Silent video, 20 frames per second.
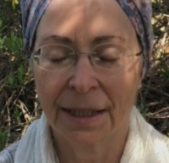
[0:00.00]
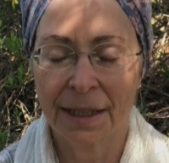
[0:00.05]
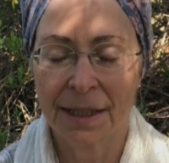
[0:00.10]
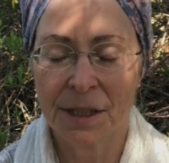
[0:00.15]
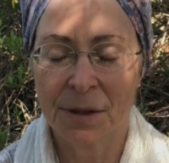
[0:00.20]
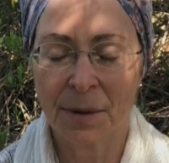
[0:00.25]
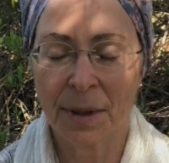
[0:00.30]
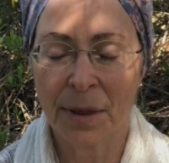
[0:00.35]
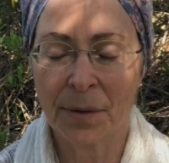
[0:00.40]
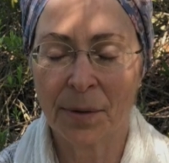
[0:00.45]

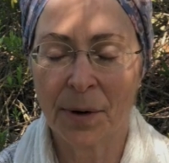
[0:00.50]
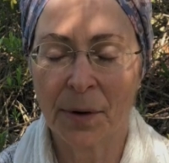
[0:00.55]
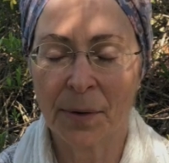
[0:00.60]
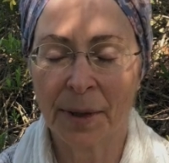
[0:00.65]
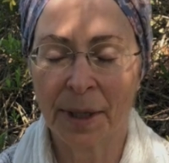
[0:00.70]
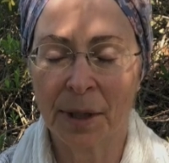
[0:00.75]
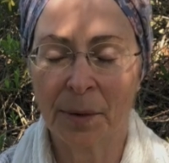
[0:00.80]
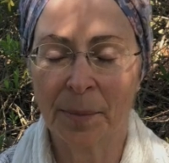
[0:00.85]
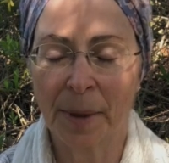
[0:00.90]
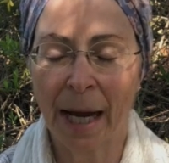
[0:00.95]
to enthrone
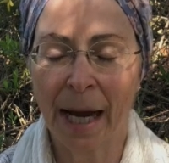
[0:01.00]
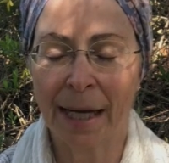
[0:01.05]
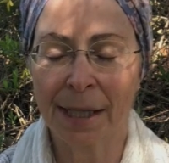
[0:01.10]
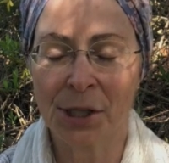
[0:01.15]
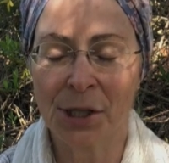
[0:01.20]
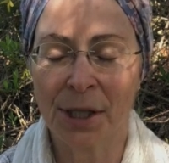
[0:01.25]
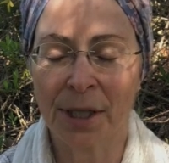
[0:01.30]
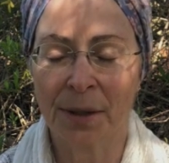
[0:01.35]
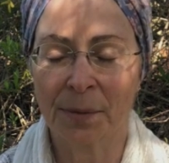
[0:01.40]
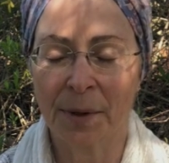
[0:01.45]

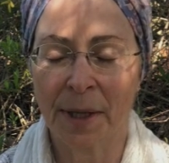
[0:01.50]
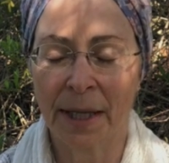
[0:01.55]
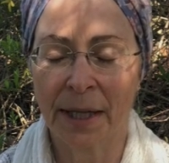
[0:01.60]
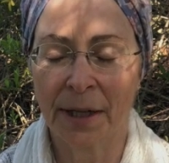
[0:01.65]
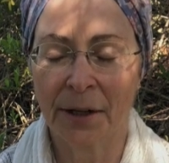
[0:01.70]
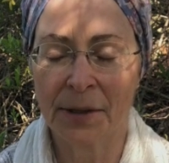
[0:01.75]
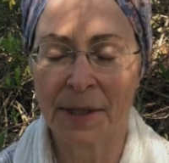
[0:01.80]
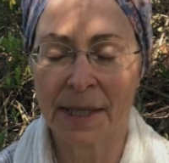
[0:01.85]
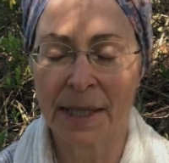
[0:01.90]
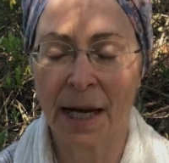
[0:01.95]
compassion within
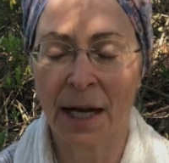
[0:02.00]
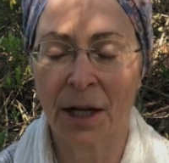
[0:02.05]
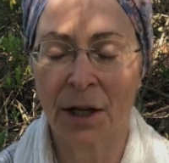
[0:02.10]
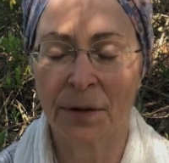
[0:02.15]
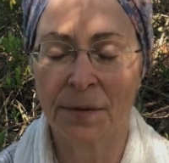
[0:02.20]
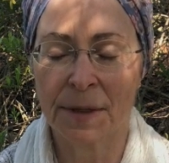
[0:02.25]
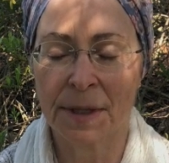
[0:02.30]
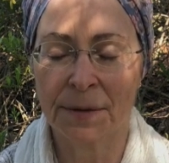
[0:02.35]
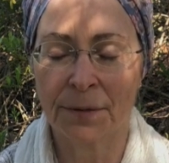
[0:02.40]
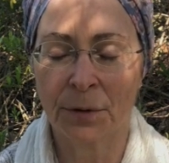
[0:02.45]

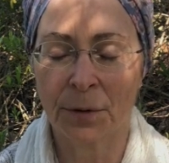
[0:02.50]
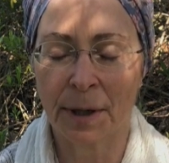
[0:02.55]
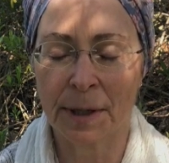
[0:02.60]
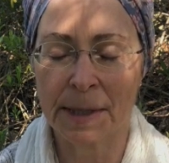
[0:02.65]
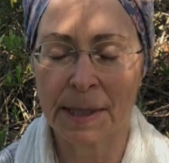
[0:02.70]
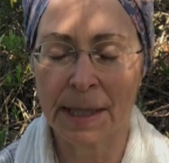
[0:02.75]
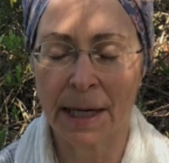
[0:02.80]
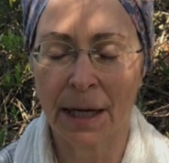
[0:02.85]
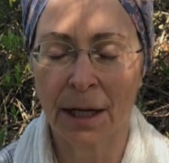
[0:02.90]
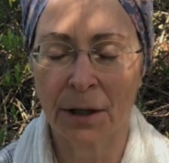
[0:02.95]
ourselves, for
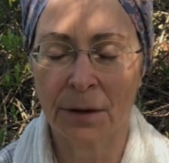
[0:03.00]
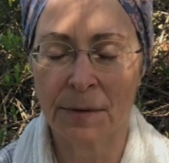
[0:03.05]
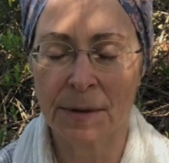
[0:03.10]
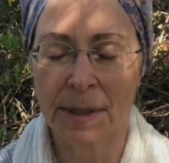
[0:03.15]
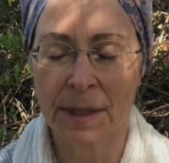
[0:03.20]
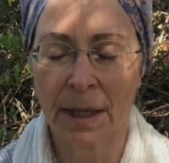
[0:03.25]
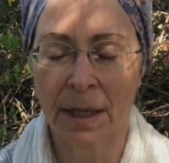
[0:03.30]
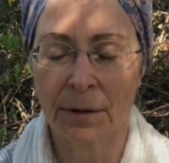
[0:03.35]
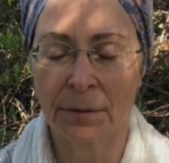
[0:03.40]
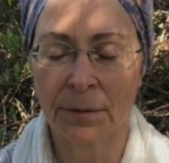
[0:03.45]
ourselves,
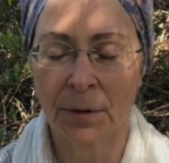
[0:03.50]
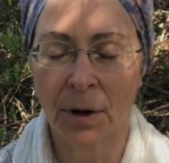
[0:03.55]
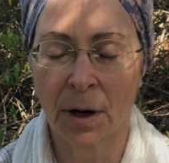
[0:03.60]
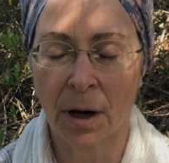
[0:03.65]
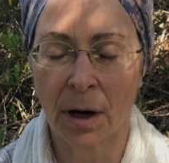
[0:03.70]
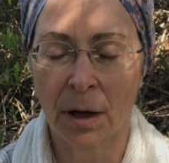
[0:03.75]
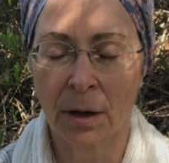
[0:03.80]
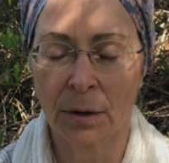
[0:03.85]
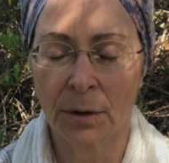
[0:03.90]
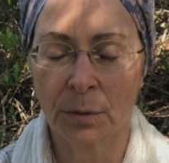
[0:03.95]
and for
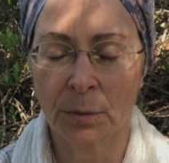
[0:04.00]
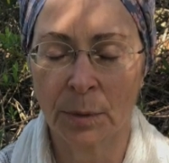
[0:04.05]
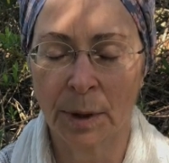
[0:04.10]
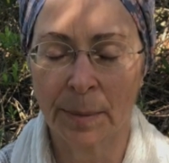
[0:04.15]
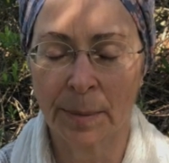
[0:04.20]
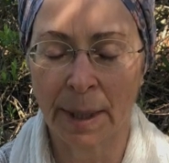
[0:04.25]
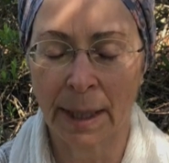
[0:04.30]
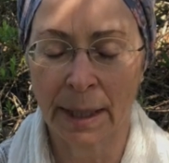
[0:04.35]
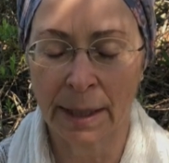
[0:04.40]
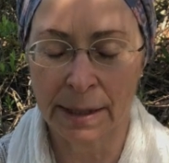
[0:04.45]
all whom
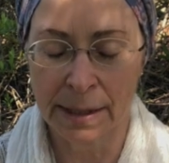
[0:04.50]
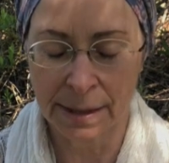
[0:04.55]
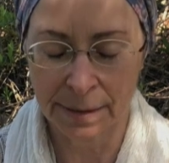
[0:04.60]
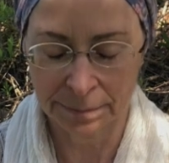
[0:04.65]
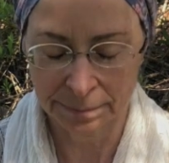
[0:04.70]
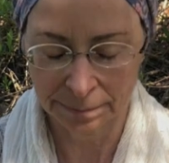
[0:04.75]
we meet.